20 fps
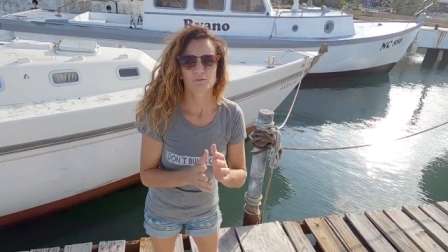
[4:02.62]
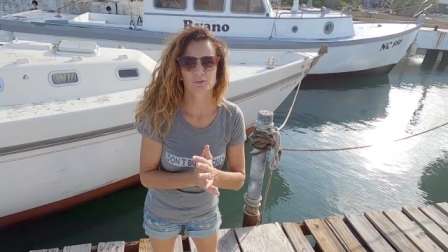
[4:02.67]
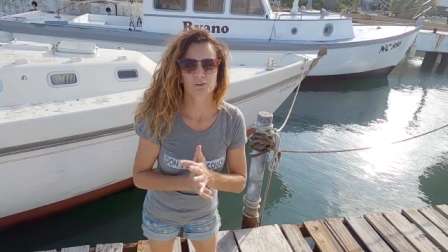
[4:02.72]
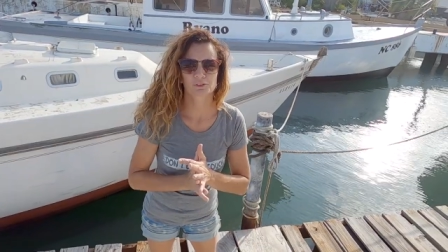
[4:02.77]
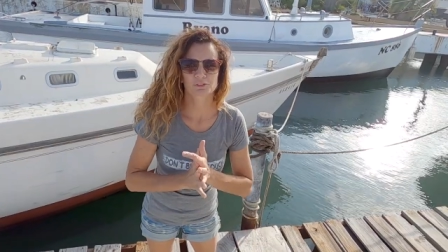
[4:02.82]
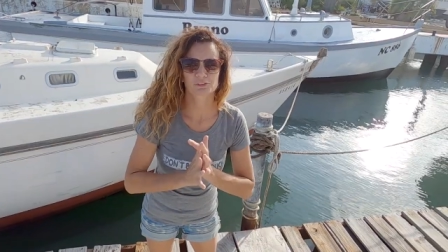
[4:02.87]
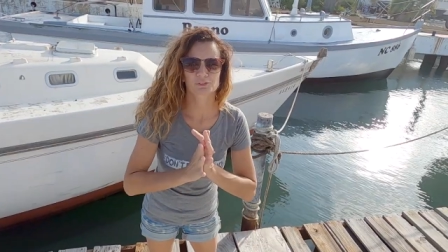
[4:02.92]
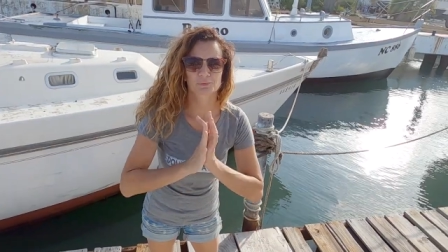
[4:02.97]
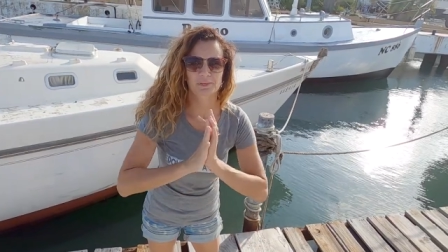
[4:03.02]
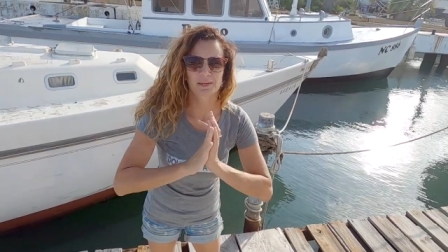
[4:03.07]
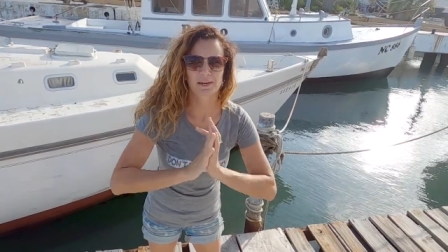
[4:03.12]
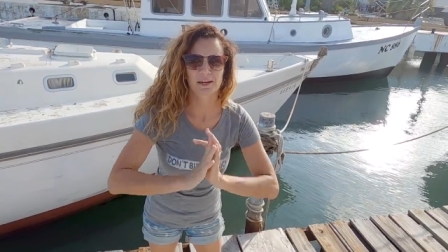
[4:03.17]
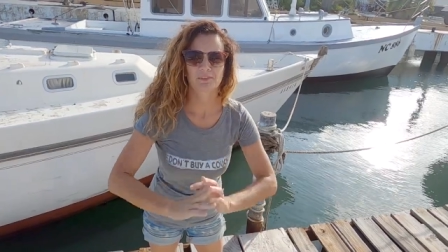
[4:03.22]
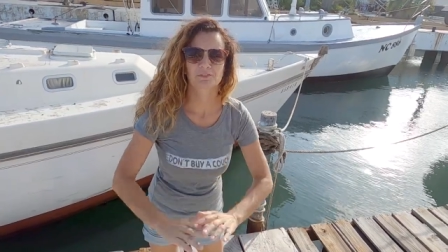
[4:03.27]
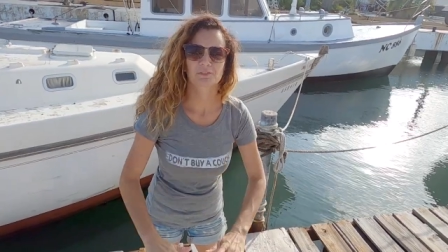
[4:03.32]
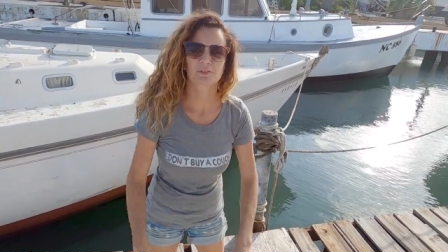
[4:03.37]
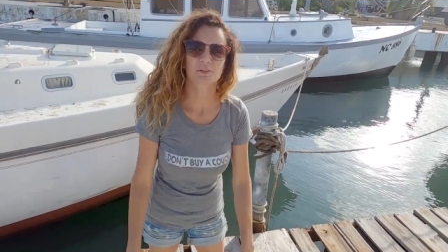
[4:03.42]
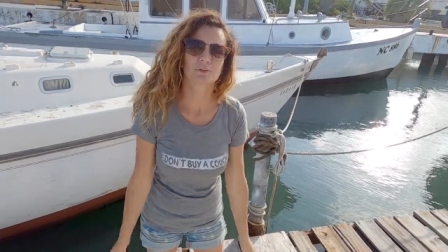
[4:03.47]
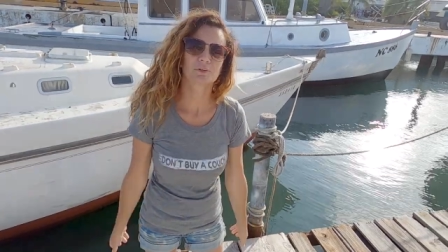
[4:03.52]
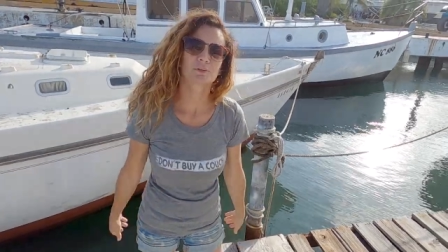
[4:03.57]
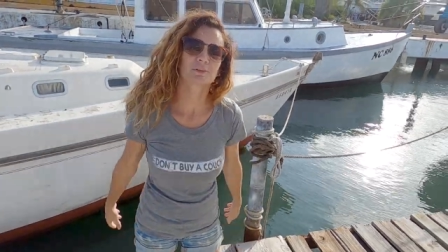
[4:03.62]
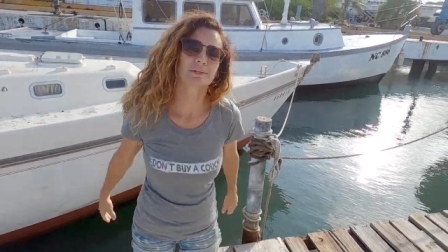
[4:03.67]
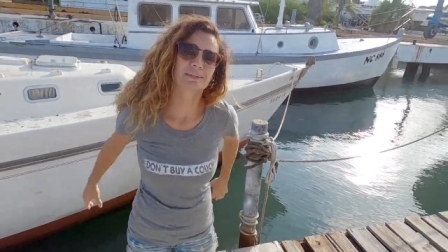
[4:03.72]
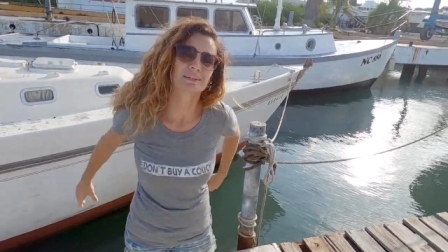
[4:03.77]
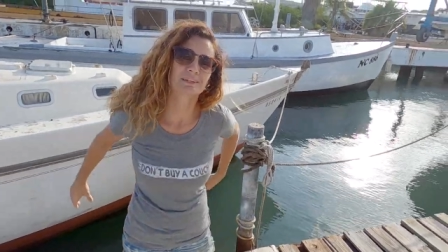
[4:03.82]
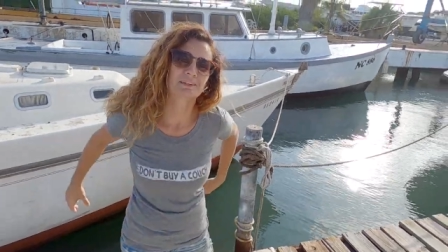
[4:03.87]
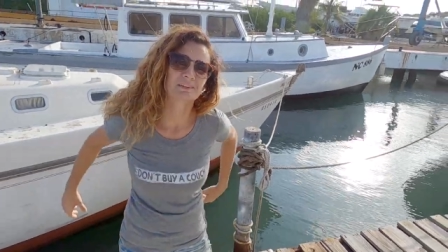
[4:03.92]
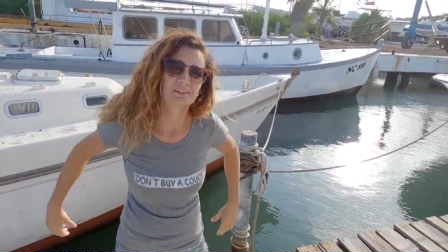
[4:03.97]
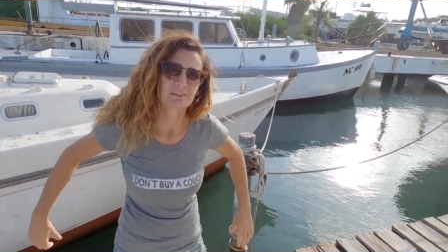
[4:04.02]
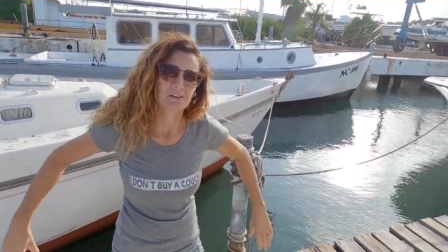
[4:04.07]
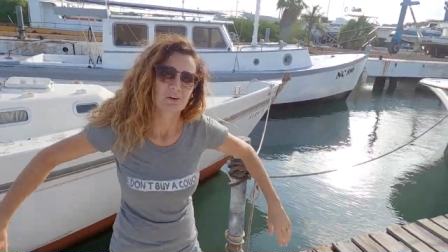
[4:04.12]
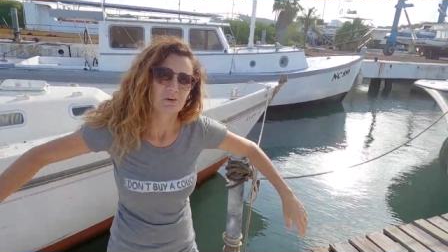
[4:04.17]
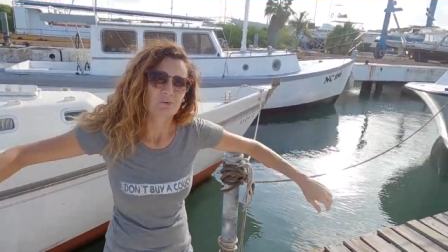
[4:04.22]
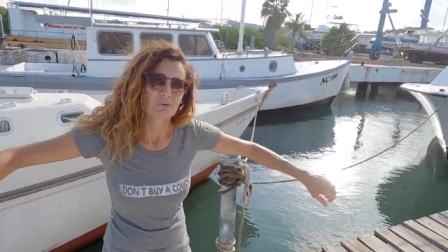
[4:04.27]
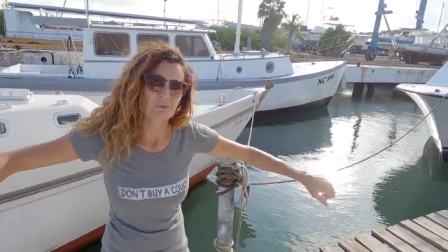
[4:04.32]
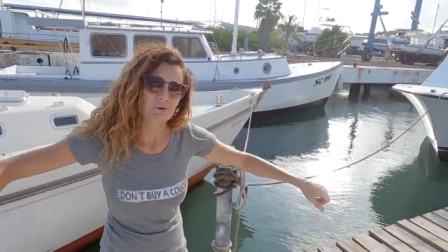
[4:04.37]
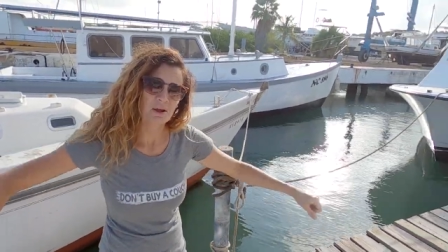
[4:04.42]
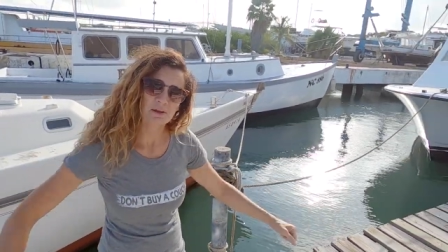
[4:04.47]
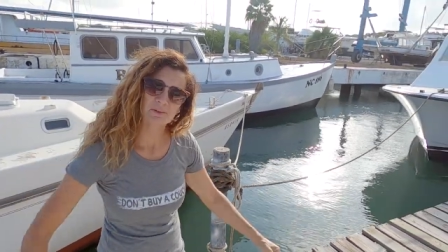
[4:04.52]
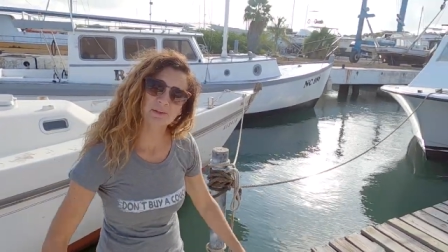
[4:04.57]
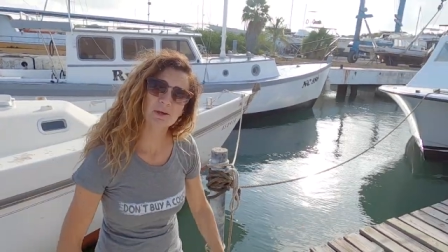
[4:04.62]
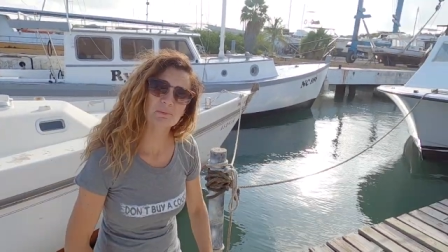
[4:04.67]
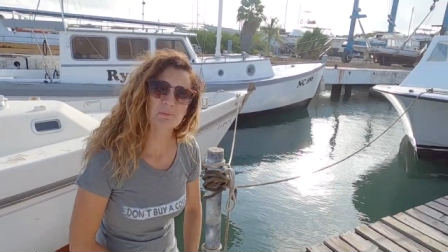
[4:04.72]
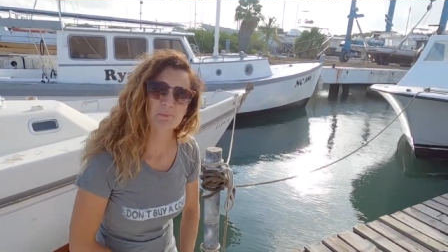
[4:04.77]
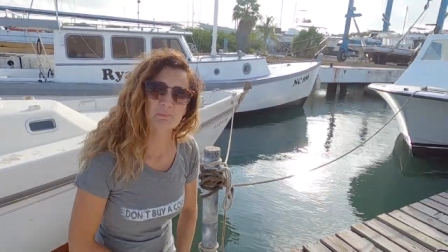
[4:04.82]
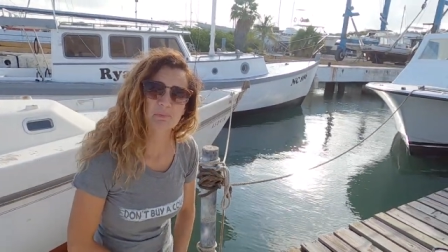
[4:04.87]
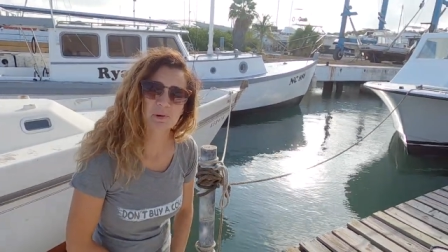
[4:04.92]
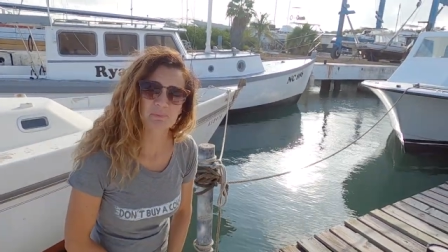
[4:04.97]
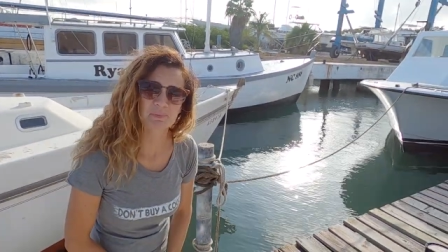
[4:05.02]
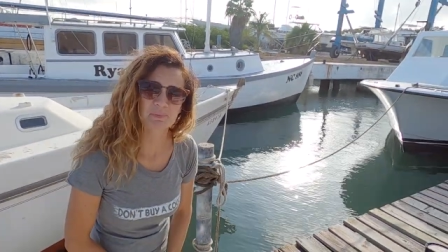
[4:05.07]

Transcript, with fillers: First, we have to go and round up the